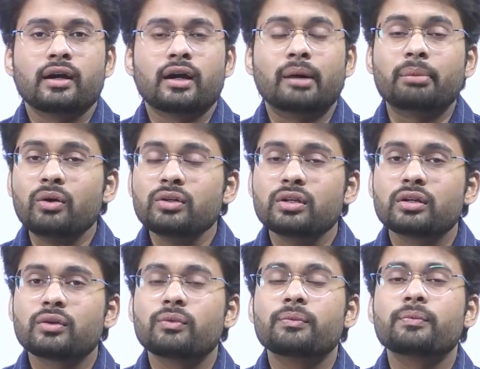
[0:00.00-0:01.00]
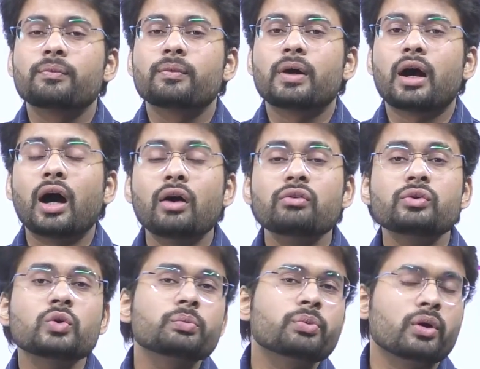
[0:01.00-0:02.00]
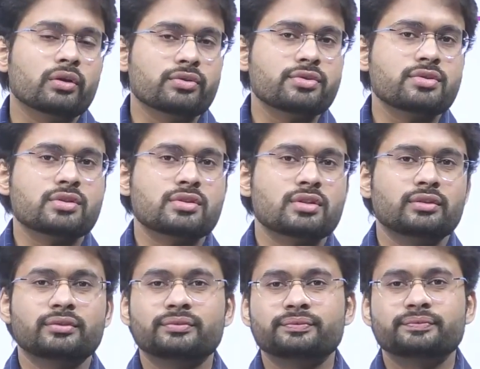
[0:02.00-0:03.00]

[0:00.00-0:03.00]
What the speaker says: about how to produce.